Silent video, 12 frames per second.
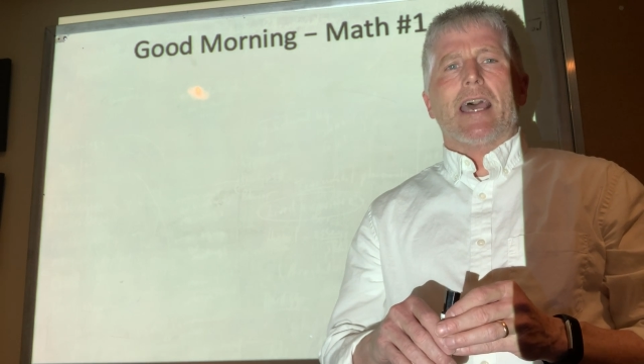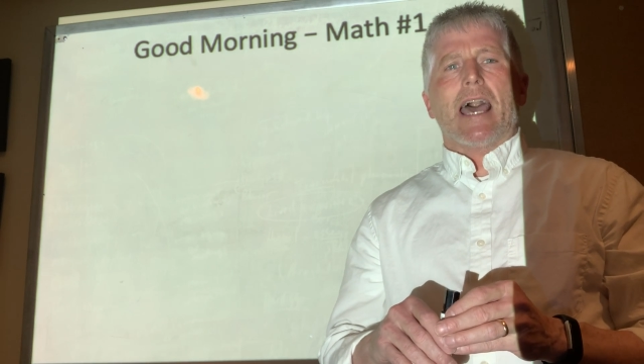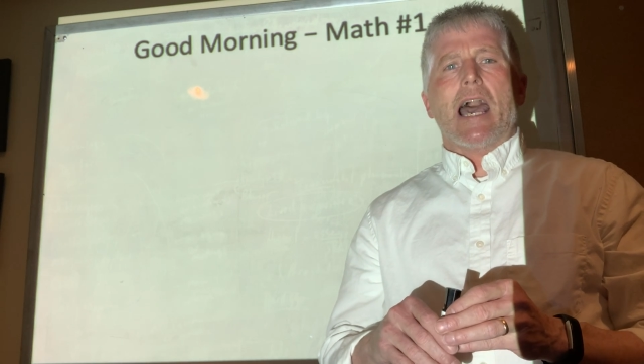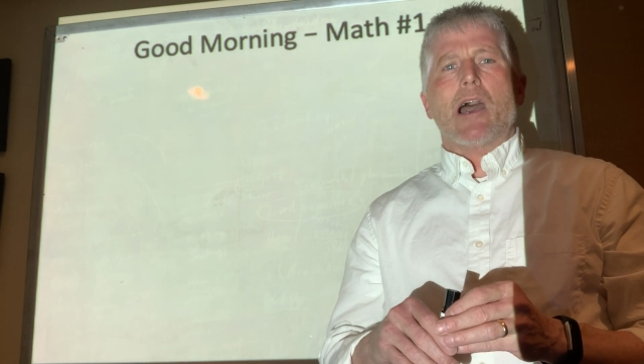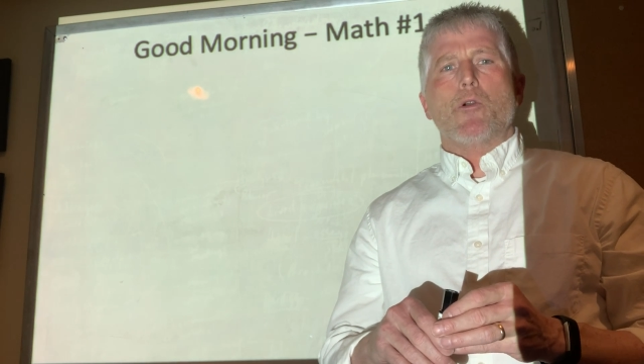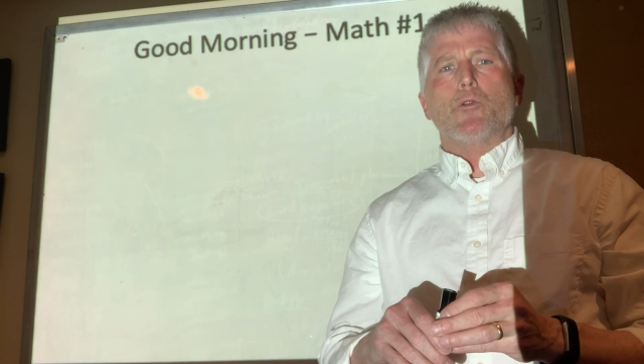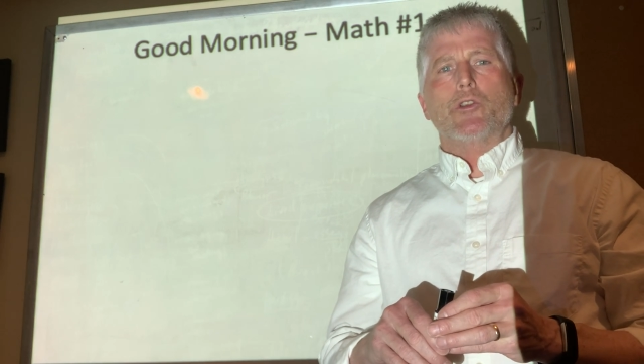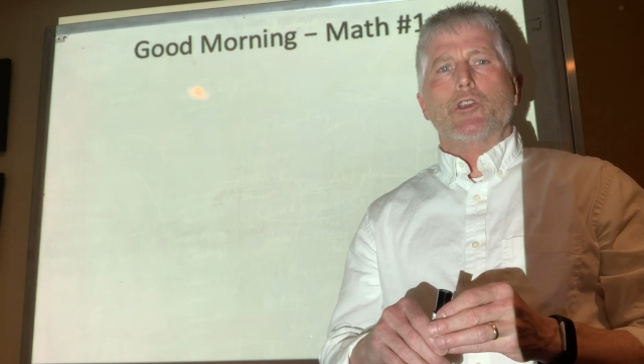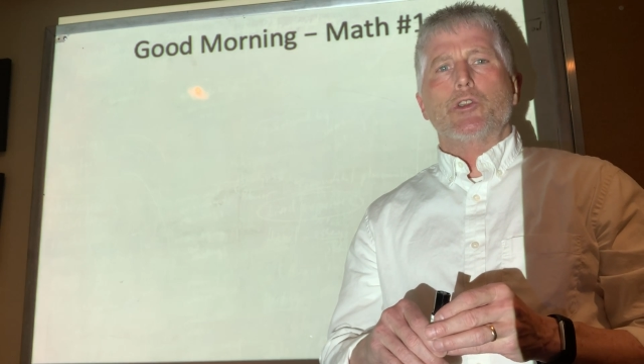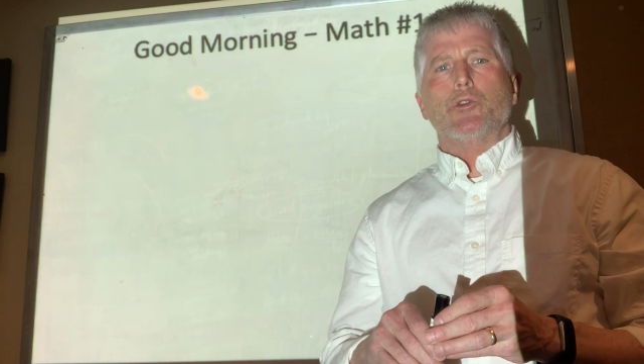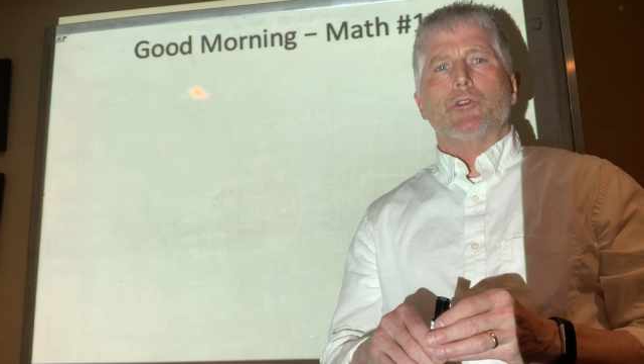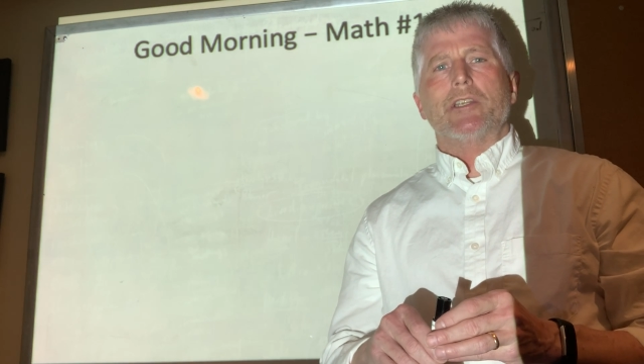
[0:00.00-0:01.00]
how
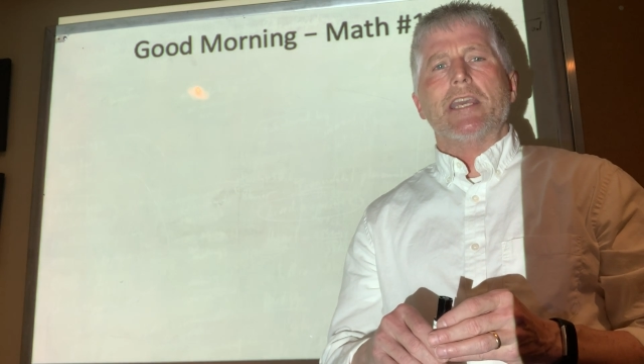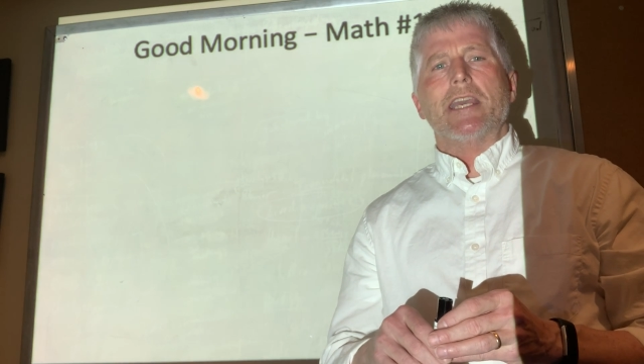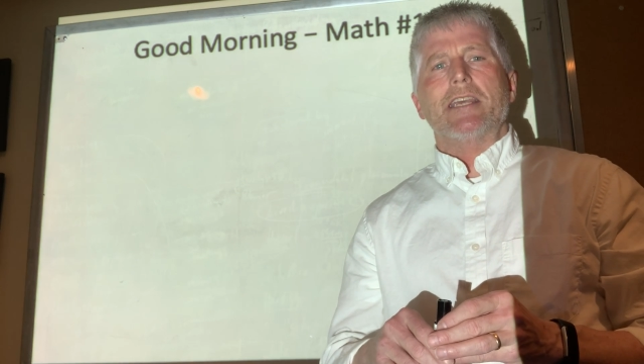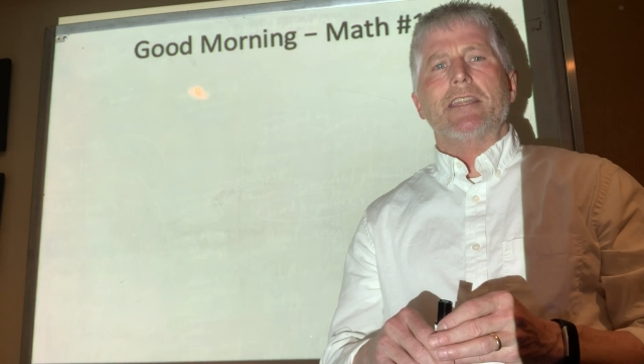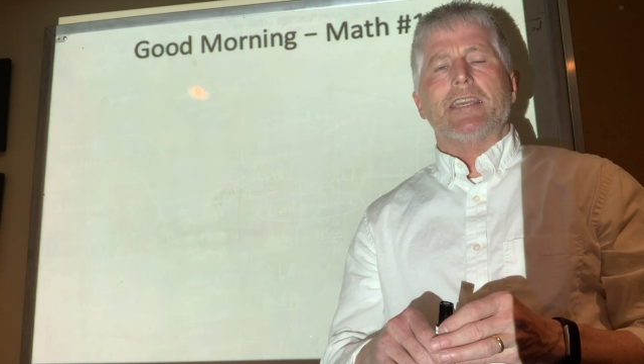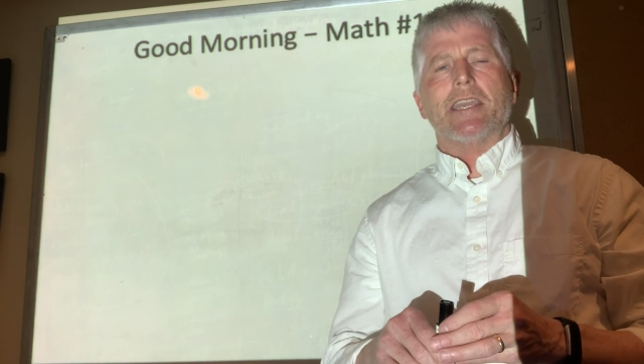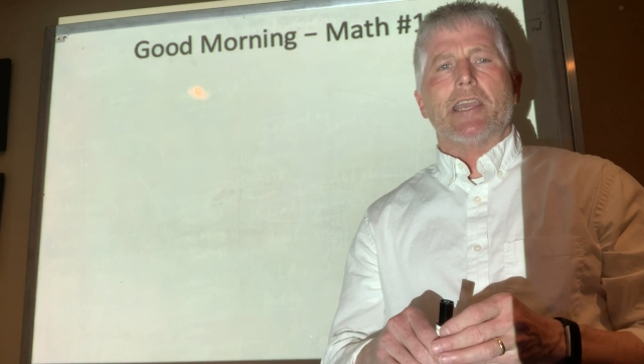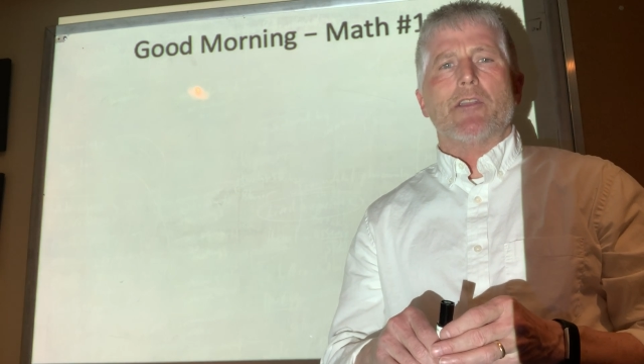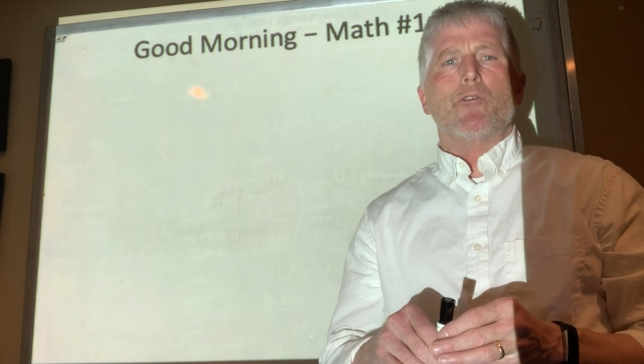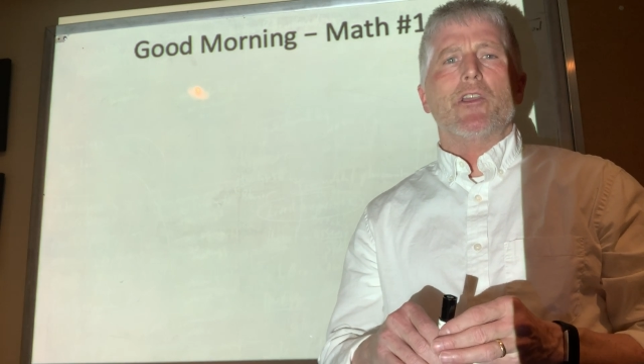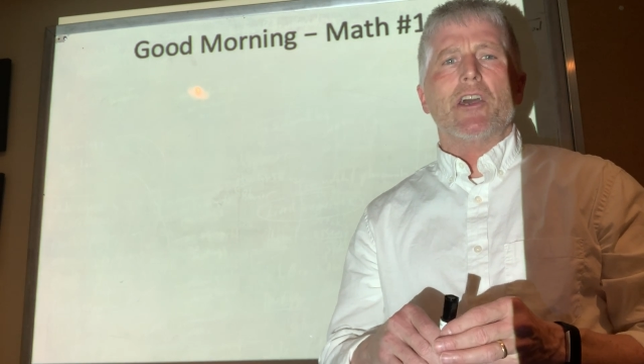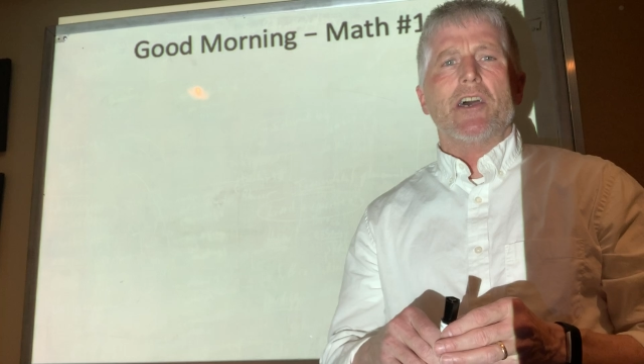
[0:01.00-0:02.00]
to take the
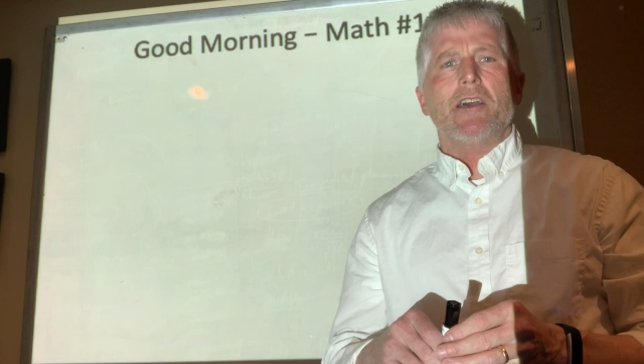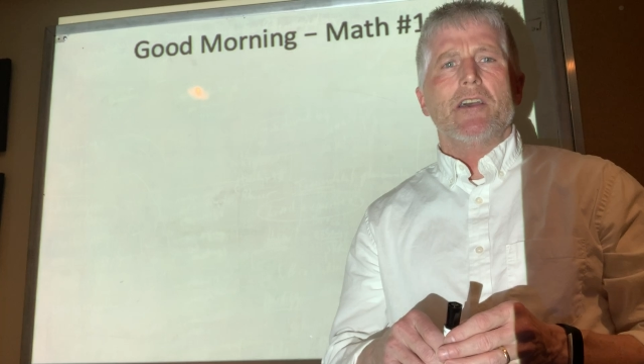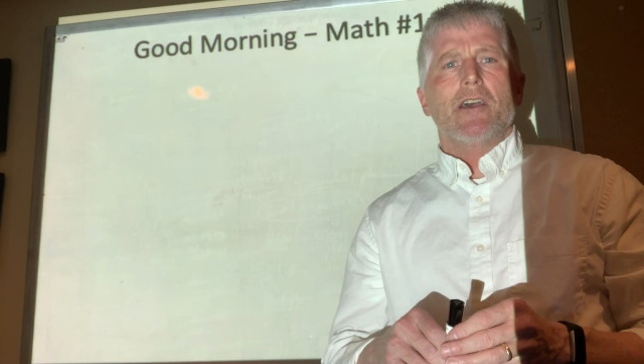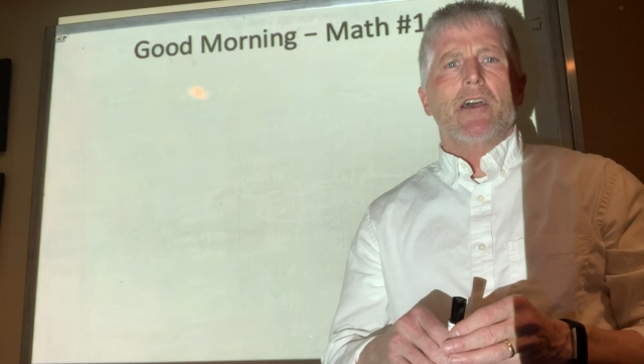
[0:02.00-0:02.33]
area